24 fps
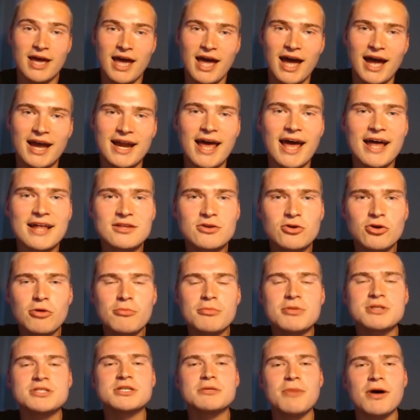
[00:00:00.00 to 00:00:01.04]
and add
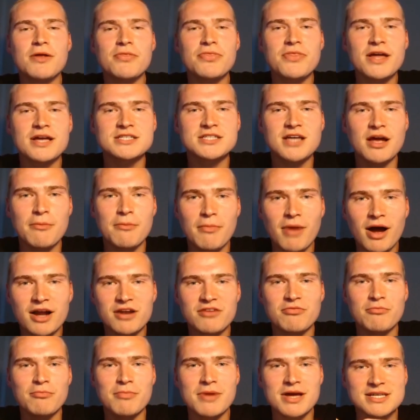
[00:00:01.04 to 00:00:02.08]
comments about things I might have
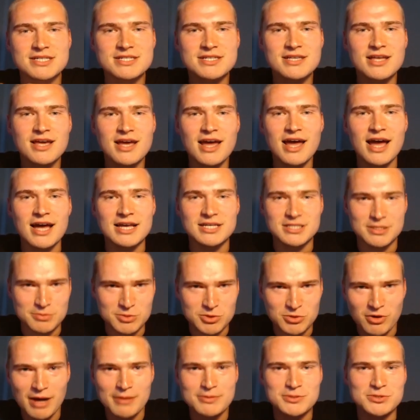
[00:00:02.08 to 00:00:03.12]
missed, and
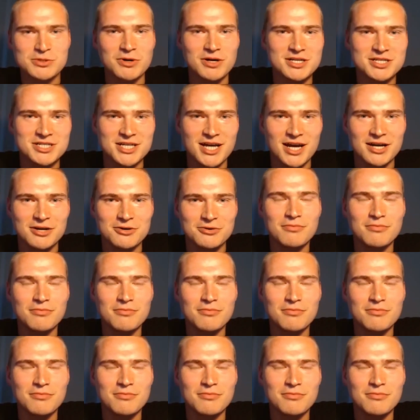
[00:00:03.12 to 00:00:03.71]
subscribe to our channel.